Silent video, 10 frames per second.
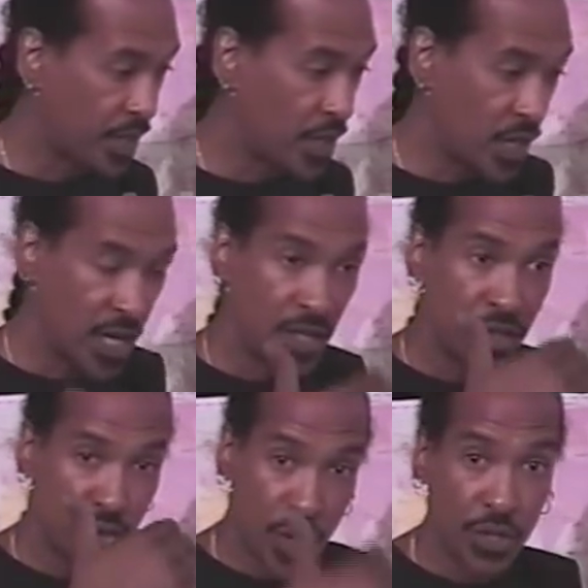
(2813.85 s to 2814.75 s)
uh,
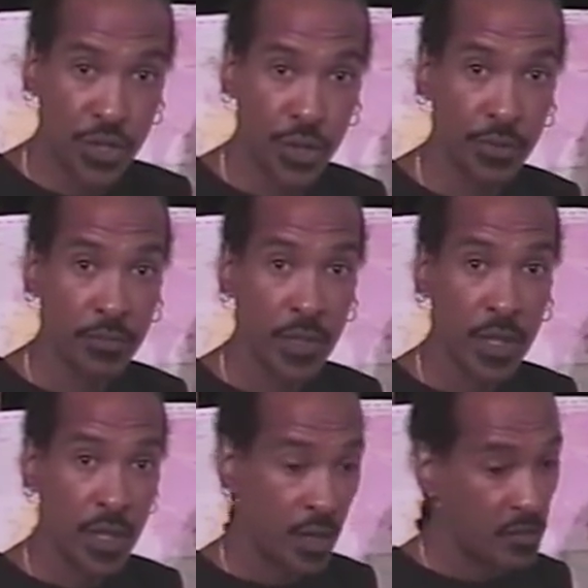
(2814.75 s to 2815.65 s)
structure,
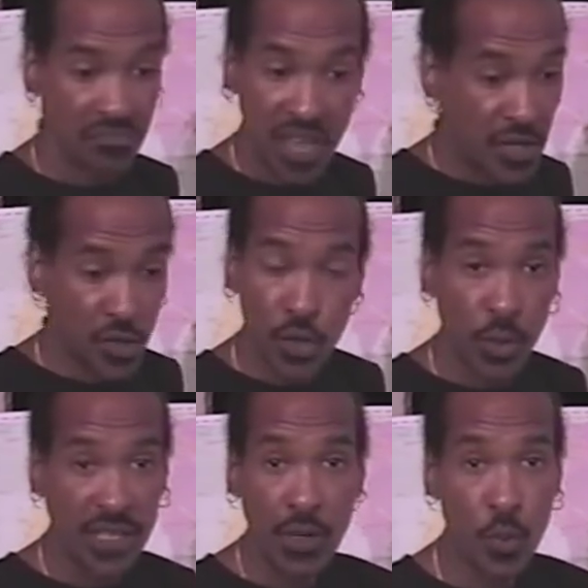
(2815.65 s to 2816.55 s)
they could do
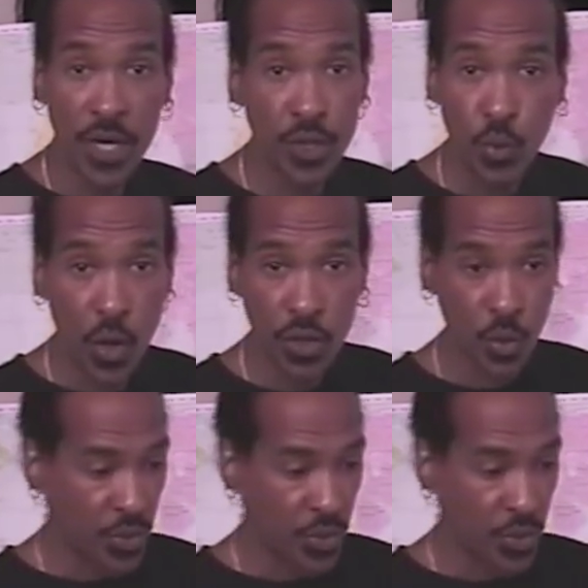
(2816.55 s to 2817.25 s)
what they wanted to also.